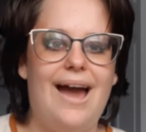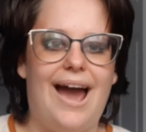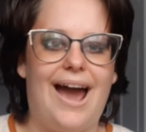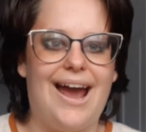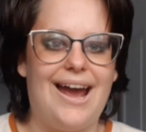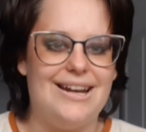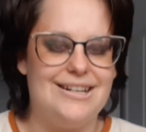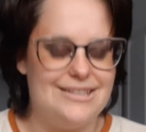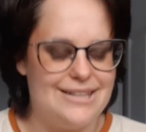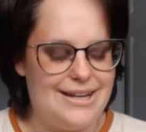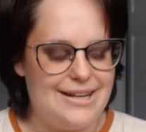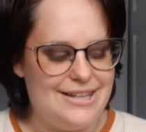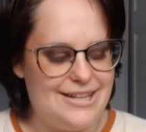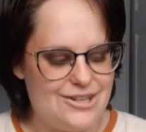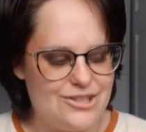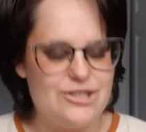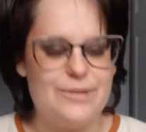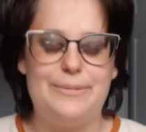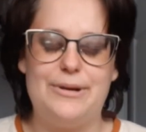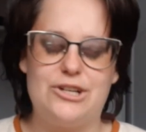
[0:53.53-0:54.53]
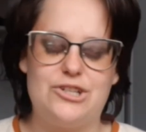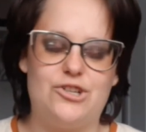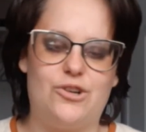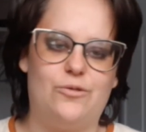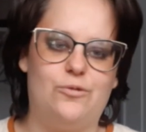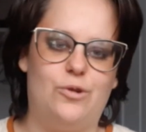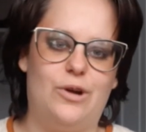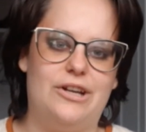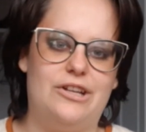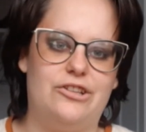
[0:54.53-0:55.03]
And here's a picture
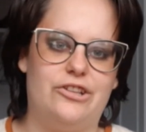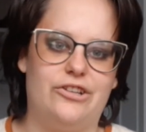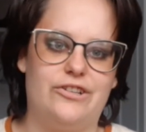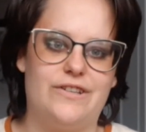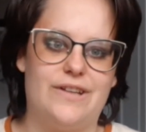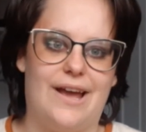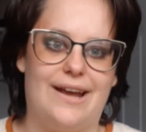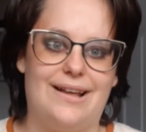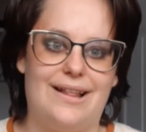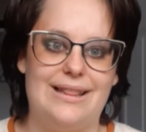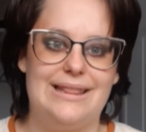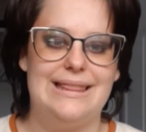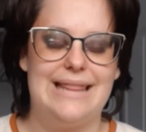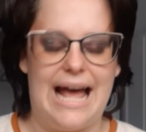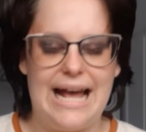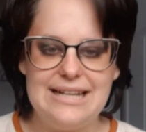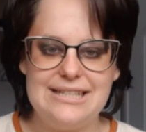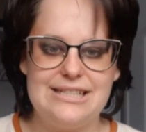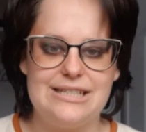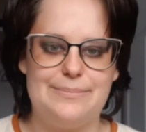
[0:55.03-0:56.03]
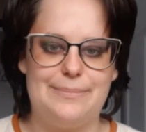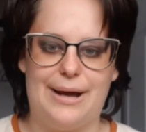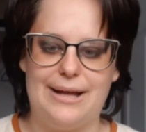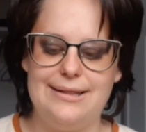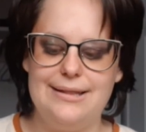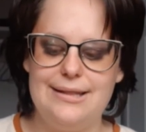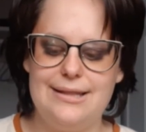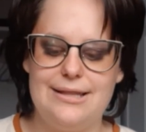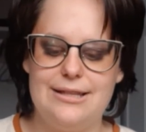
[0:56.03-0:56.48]
of what it looked like last month.